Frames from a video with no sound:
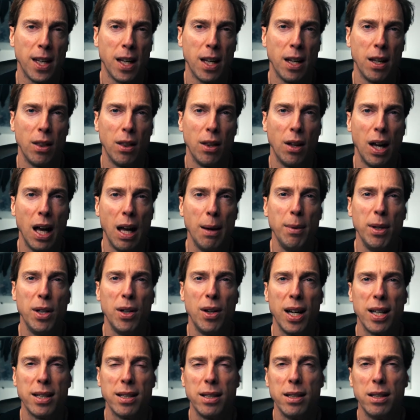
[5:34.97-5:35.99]
The amino
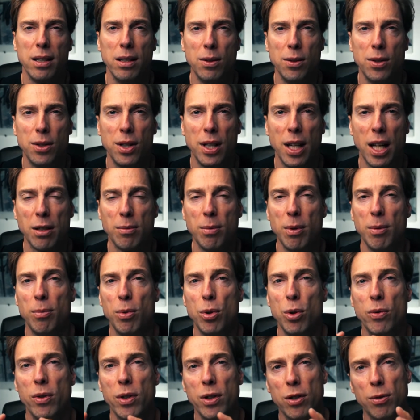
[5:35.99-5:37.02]
acid leucine has been
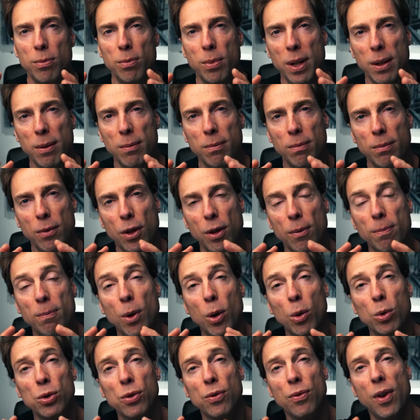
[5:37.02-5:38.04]
proven to be the
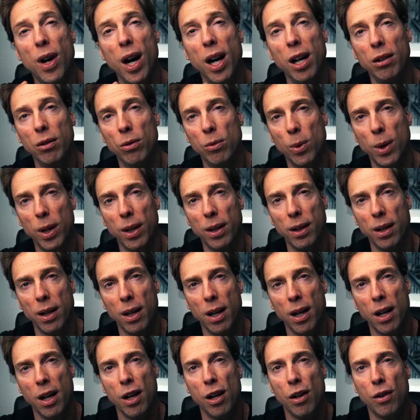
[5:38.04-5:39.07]
most vital one
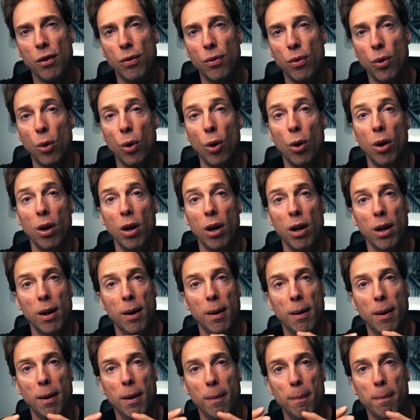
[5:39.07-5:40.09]
for
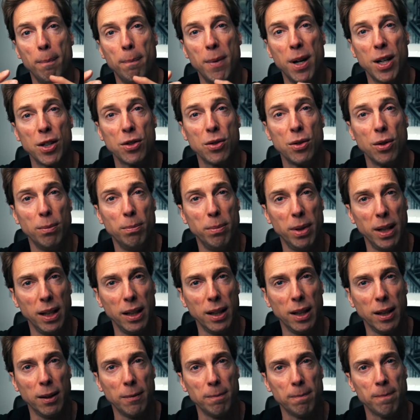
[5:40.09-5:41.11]
muscle
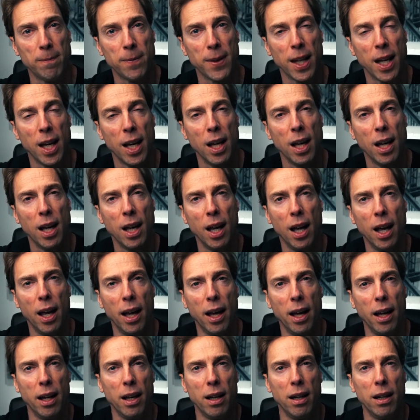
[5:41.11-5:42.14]
building.
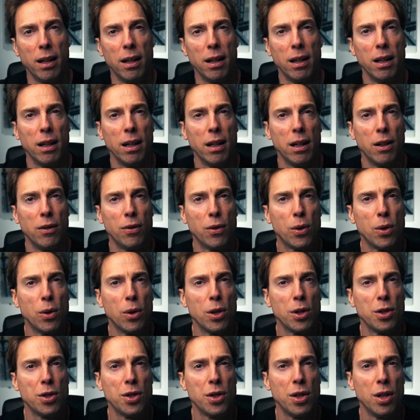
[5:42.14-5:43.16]
And of
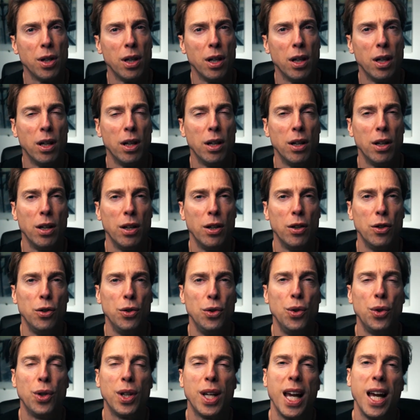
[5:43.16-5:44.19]
course,
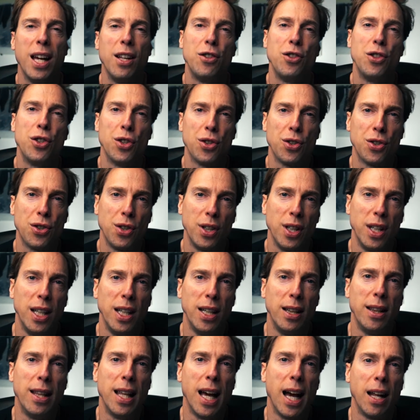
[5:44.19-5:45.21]
you can't just
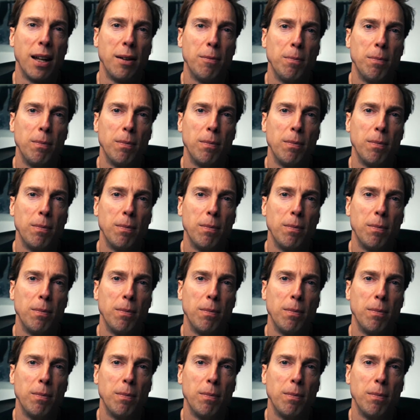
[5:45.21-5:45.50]
eat that.